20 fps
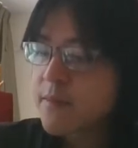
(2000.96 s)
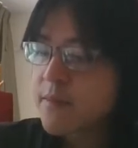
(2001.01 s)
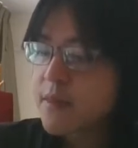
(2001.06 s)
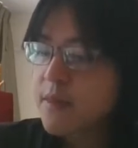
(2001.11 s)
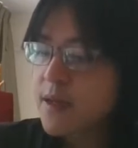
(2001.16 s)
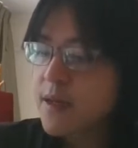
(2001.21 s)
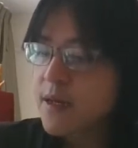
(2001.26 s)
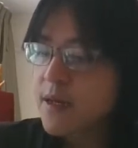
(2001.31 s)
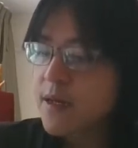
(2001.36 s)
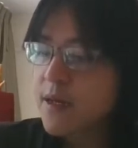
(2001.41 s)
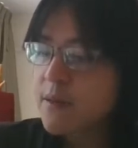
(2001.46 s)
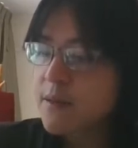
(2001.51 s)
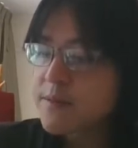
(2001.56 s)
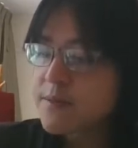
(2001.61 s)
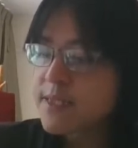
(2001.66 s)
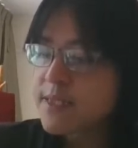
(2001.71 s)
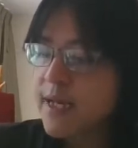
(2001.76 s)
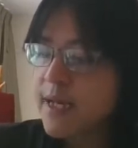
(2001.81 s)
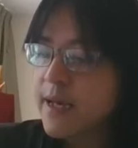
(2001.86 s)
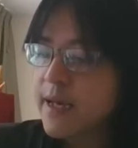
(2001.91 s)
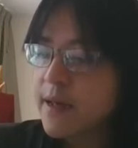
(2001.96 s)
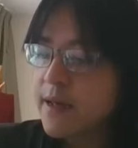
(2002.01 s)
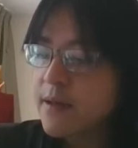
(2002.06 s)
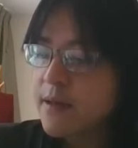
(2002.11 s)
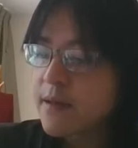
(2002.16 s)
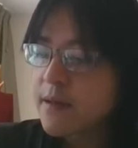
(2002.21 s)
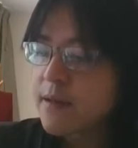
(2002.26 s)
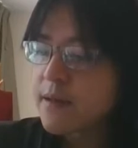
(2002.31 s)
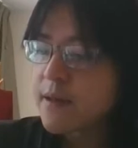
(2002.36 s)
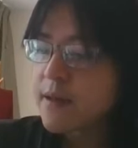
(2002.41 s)
psi
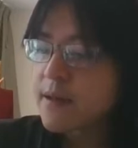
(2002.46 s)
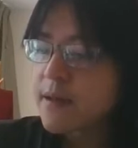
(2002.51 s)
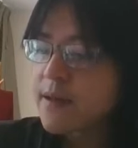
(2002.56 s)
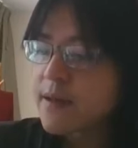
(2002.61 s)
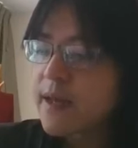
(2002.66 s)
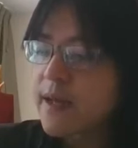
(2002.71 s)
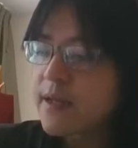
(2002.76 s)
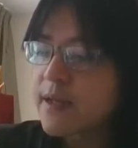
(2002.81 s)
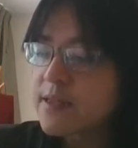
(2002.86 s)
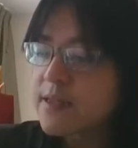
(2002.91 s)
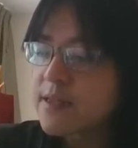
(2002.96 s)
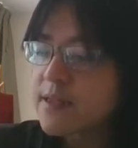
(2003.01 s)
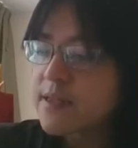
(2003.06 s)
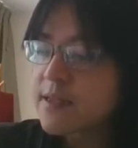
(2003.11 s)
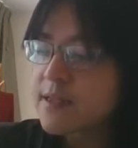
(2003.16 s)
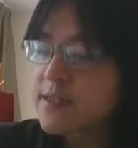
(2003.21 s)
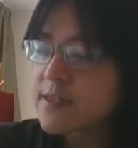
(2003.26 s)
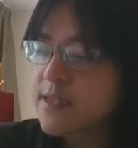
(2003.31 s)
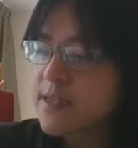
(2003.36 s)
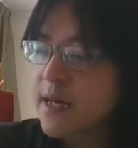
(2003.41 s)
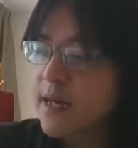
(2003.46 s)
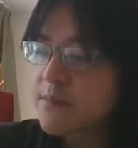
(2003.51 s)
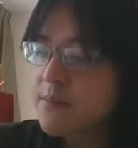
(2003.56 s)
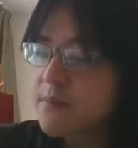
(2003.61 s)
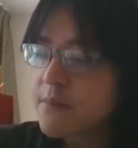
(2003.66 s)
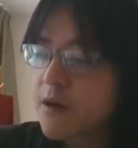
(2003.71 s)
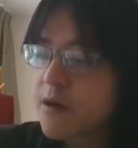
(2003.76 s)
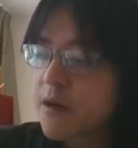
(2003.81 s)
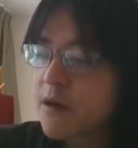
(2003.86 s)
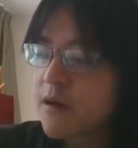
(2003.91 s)
that is the sum
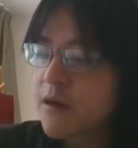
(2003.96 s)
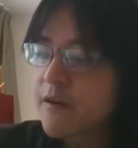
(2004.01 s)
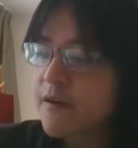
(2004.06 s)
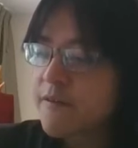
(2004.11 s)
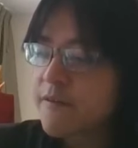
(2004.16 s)
of